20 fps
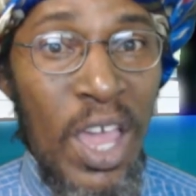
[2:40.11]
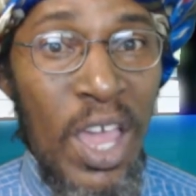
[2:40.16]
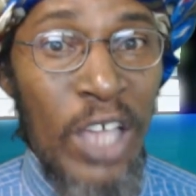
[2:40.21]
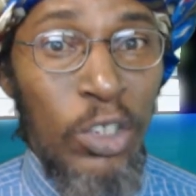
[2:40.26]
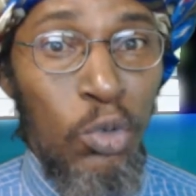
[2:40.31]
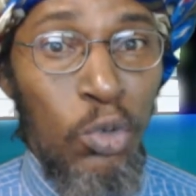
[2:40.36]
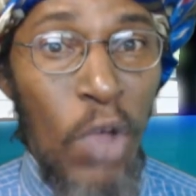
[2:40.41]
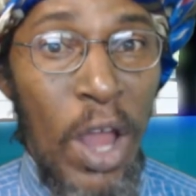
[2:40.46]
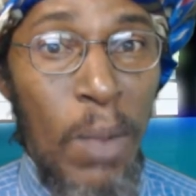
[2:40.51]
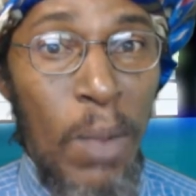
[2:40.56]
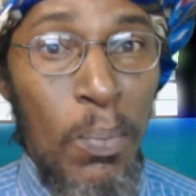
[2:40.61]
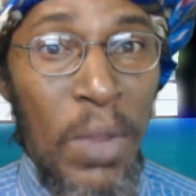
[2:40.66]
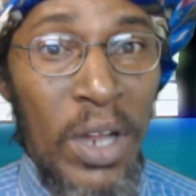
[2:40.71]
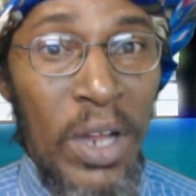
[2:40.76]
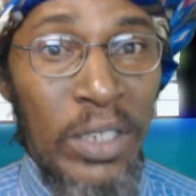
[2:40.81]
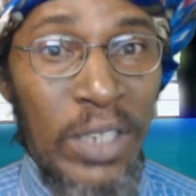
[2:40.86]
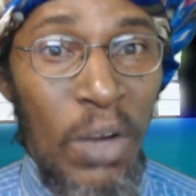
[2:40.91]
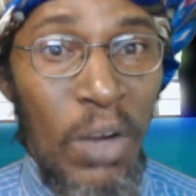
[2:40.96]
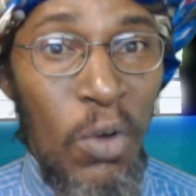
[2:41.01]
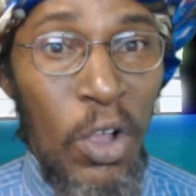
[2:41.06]
Israel
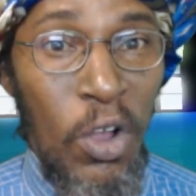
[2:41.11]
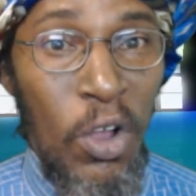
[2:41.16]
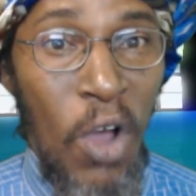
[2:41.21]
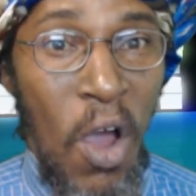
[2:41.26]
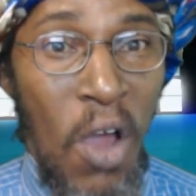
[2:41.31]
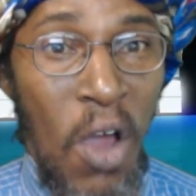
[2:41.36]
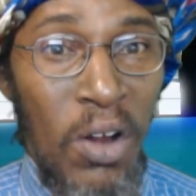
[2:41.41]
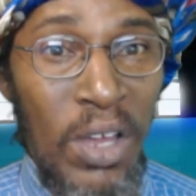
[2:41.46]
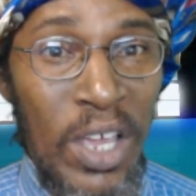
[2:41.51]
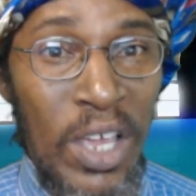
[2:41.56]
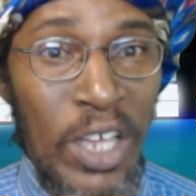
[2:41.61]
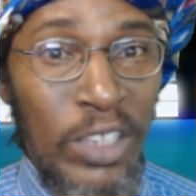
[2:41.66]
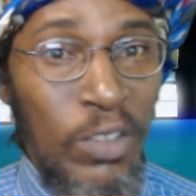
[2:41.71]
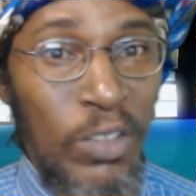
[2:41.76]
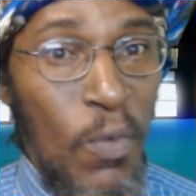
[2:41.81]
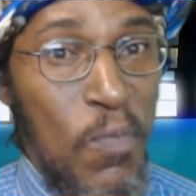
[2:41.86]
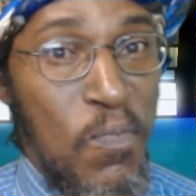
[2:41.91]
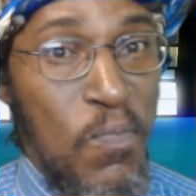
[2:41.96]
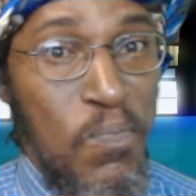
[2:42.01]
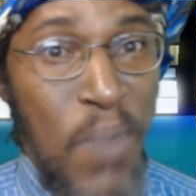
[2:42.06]
military called
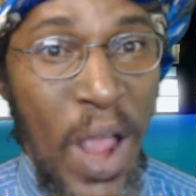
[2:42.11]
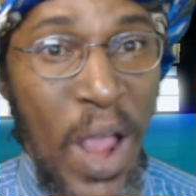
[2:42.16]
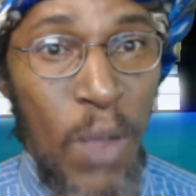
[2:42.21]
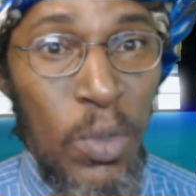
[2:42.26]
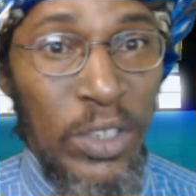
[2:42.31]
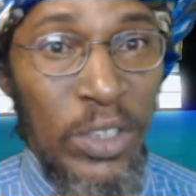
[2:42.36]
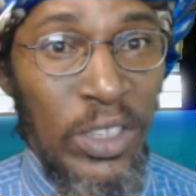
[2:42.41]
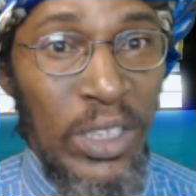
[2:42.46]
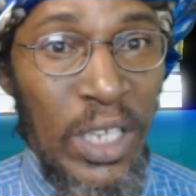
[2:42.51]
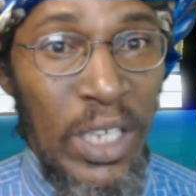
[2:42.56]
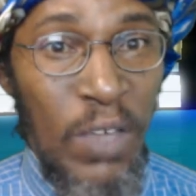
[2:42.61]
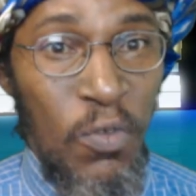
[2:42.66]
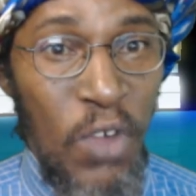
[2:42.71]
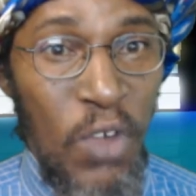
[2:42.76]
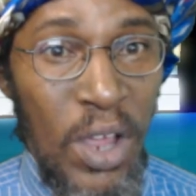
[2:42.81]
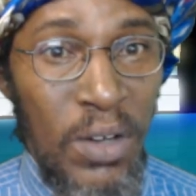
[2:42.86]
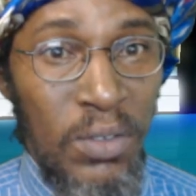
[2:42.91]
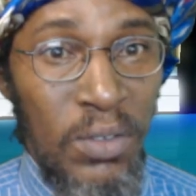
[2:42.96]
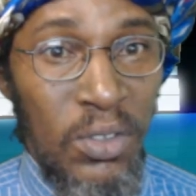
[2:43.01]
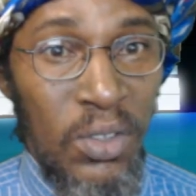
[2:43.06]
it very
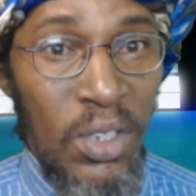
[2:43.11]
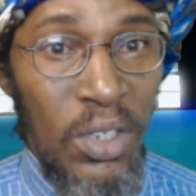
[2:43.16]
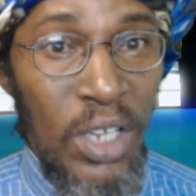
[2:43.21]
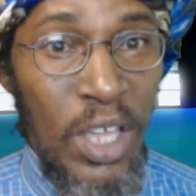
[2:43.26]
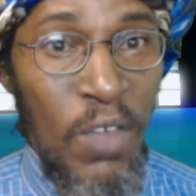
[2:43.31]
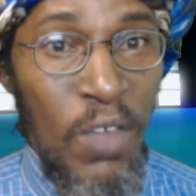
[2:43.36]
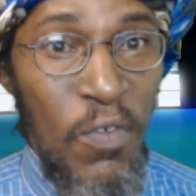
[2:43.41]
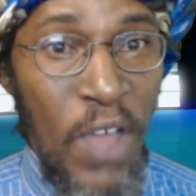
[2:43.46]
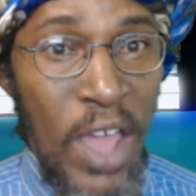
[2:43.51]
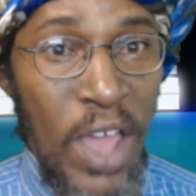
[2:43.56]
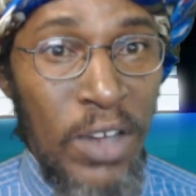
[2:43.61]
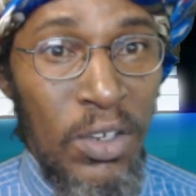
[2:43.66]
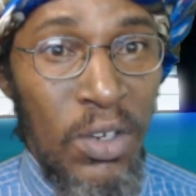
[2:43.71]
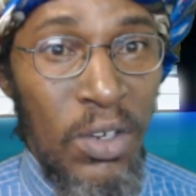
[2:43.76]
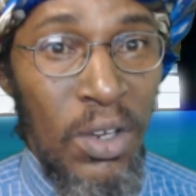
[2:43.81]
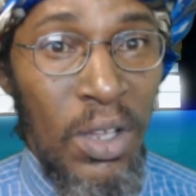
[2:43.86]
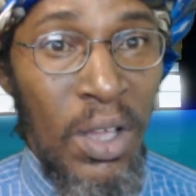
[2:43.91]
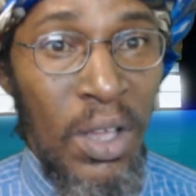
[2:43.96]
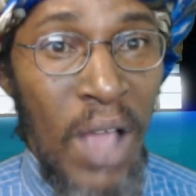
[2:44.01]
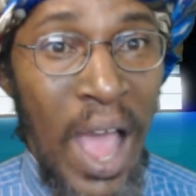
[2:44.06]
severe
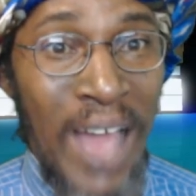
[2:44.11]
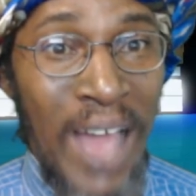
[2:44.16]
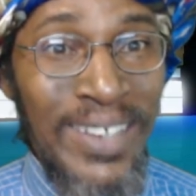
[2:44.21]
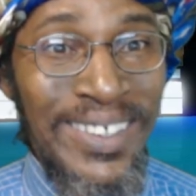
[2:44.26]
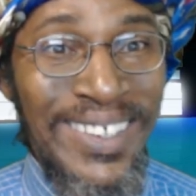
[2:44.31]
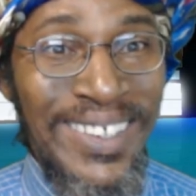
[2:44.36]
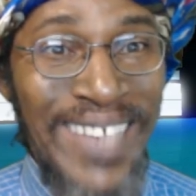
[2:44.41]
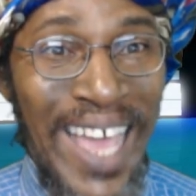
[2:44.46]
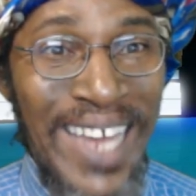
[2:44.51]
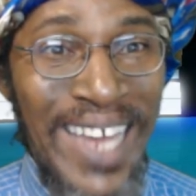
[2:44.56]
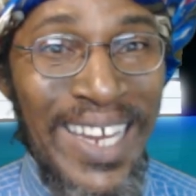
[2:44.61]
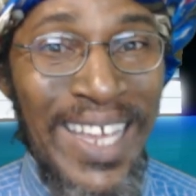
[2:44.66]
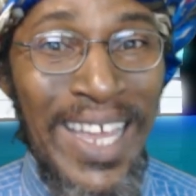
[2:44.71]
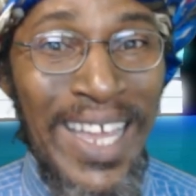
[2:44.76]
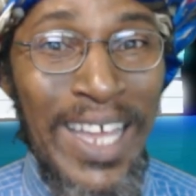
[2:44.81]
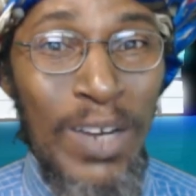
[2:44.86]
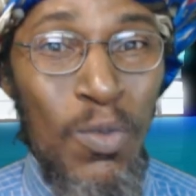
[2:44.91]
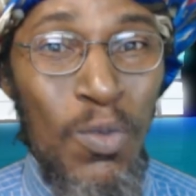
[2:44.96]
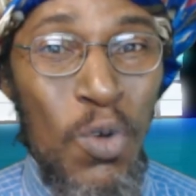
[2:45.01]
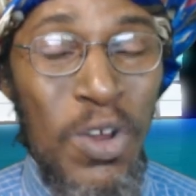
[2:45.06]
event and said
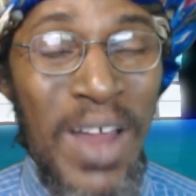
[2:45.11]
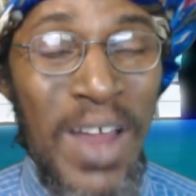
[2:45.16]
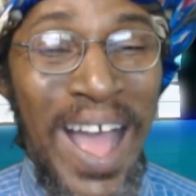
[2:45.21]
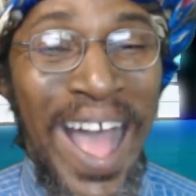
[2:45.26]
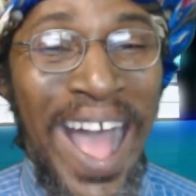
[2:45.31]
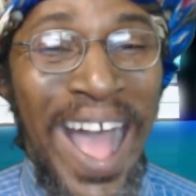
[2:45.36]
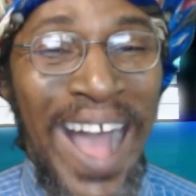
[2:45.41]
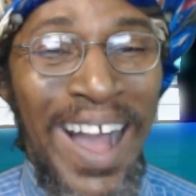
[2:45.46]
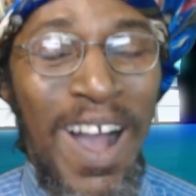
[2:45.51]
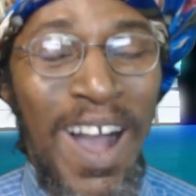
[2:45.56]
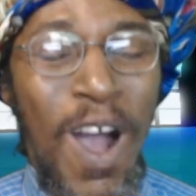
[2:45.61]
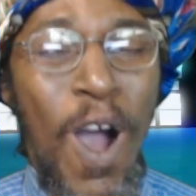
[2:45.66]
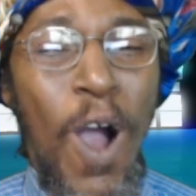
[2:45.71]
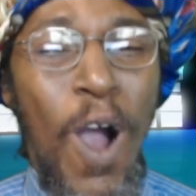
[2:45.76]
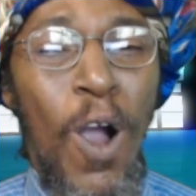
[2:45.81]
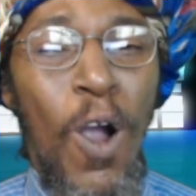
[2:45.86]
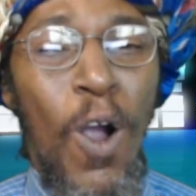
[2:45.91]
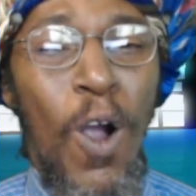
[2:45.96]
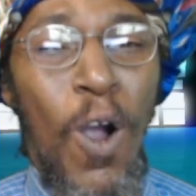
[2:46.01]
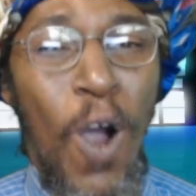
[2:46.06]
it would act
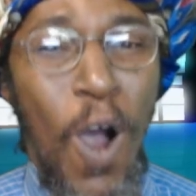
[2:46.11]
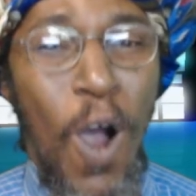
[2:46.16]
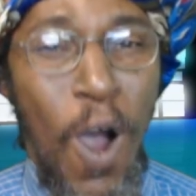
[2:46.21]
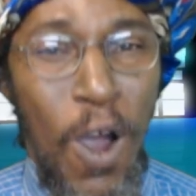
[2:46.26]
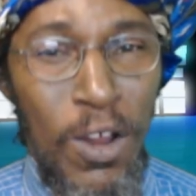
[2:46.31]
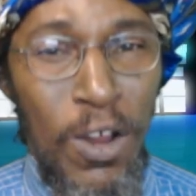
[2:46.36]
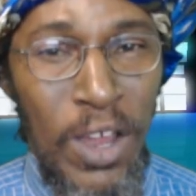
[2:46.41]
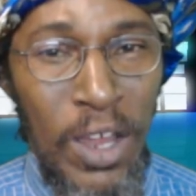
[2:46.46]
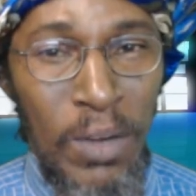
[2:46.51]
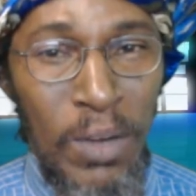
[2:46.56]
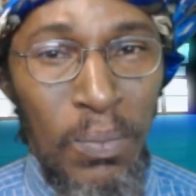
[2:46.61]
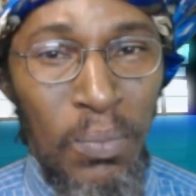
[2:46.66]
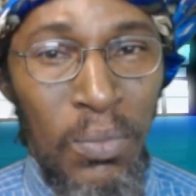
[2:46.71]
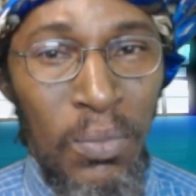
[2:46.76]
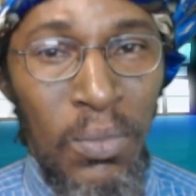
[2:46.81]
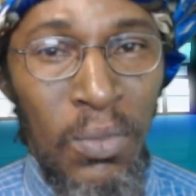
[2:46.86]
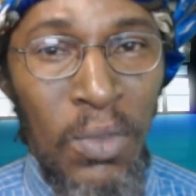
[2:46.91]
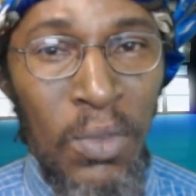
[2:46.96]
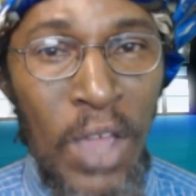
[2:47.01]
according.